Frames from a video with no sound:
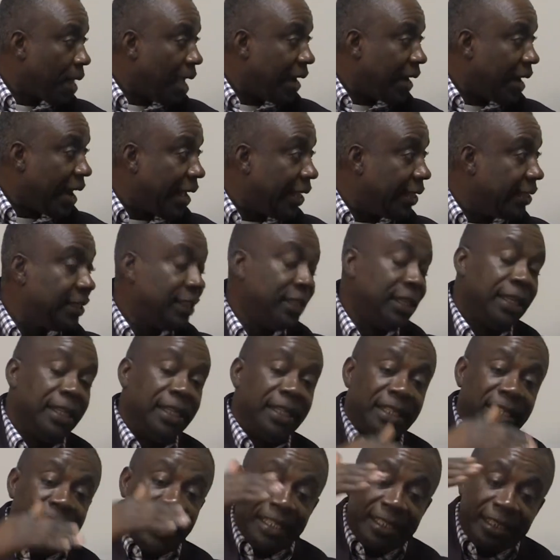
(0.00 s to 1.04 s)
Right?
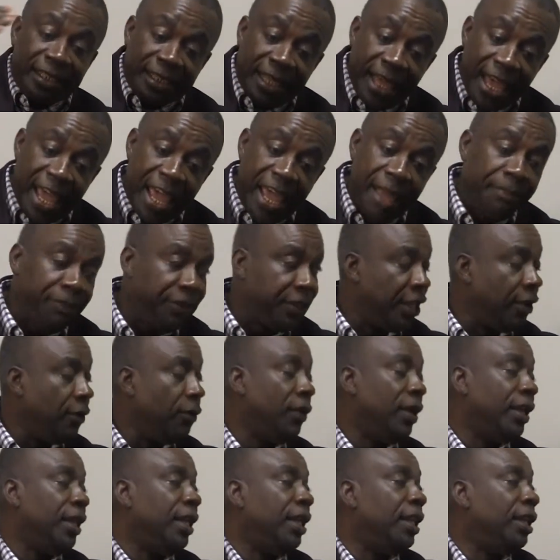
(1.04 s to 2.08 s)
Mm-hmm. The same thing
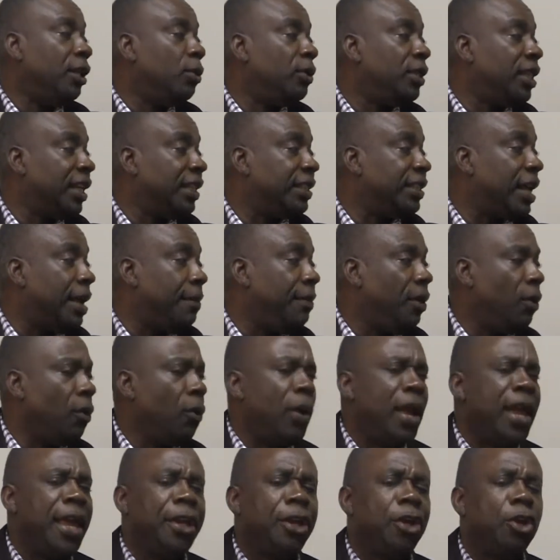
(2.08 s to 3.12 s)
with the New Testament.
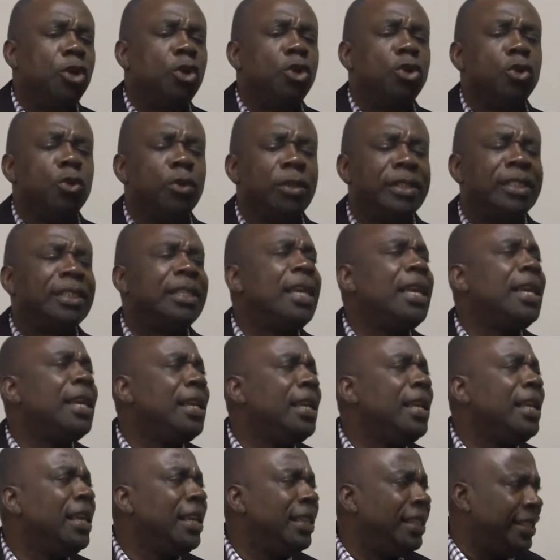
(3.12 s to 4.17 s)
Where do you
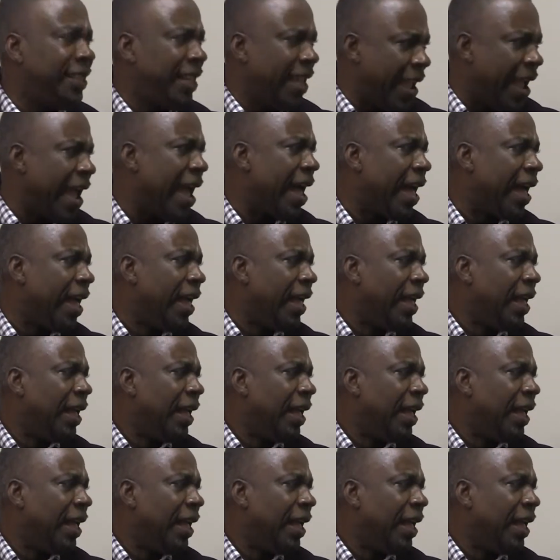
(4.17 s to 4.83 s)
see it there?